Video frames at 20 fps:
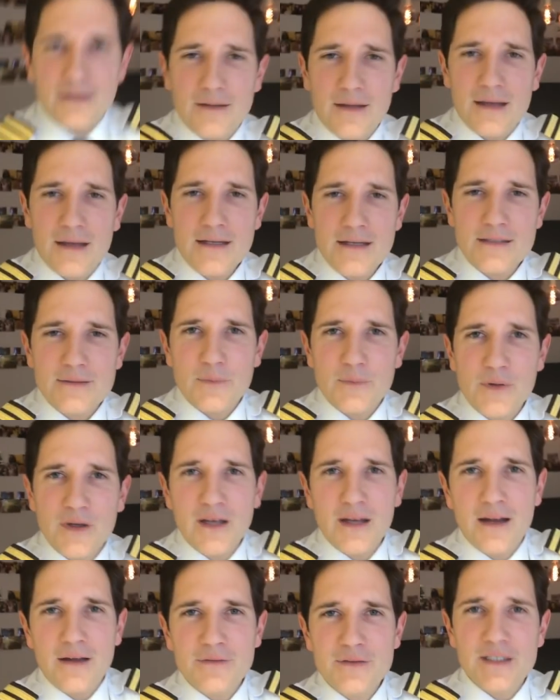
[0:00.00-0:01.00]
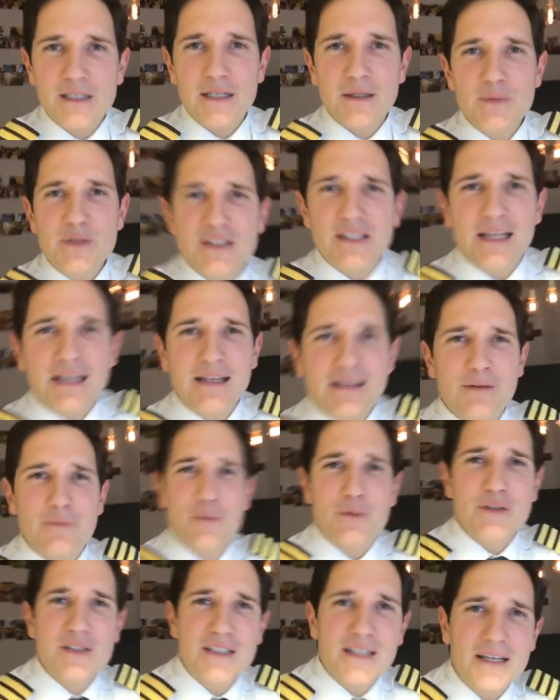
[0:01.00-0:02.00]
guys, we're gonna have to come to an end at
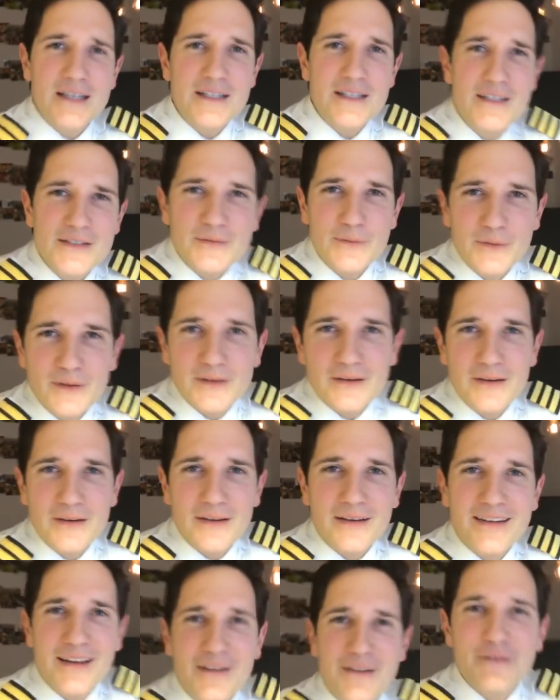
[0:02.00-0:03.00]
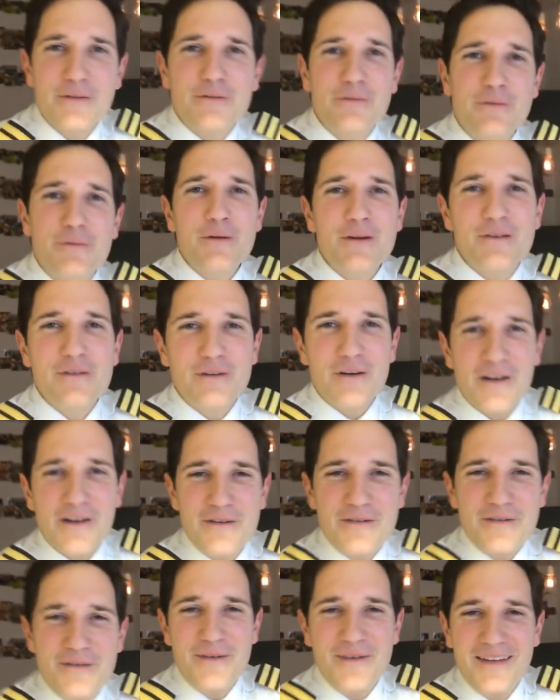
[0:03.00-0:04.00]
one stage. We're down to
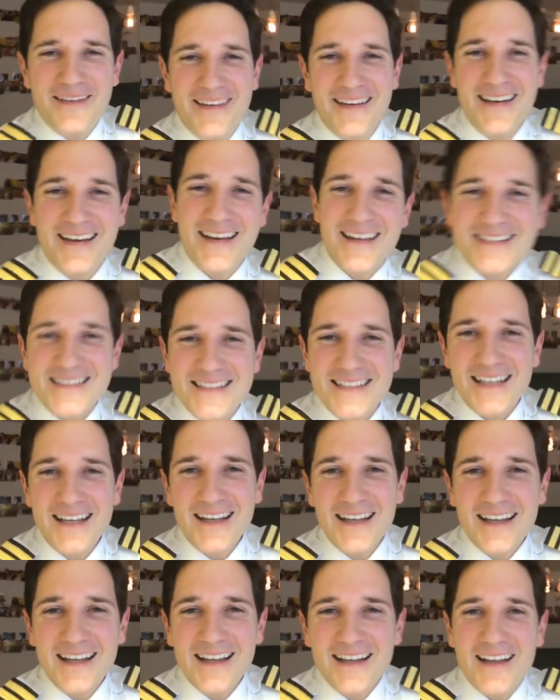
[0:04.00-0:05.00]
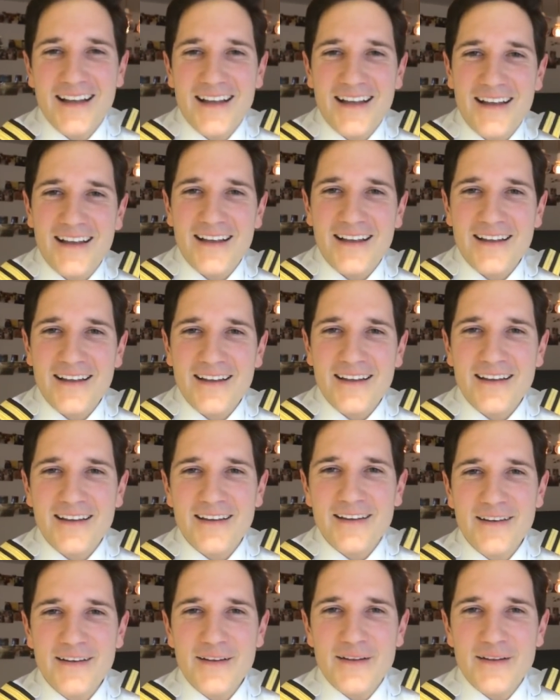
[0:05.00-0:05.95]
45 minutes. Okay,